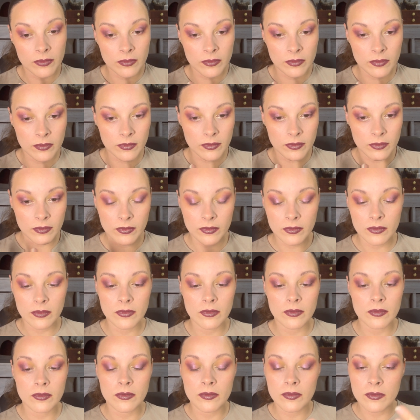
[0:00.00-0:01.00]
lash
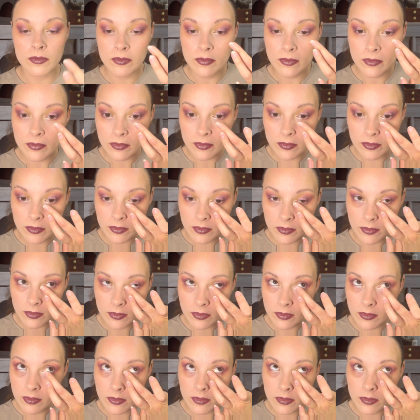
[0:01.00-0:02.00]
line, on the inner
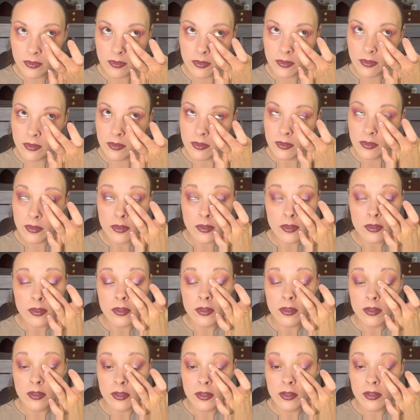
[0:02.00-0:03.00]
part of the lower lash
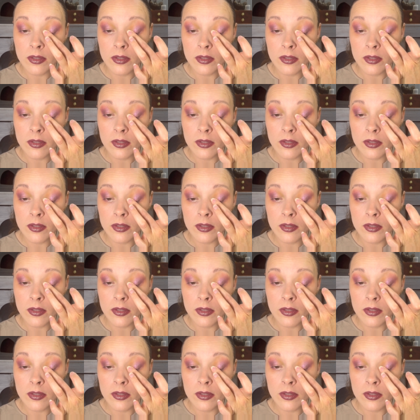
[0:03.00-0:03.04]
line,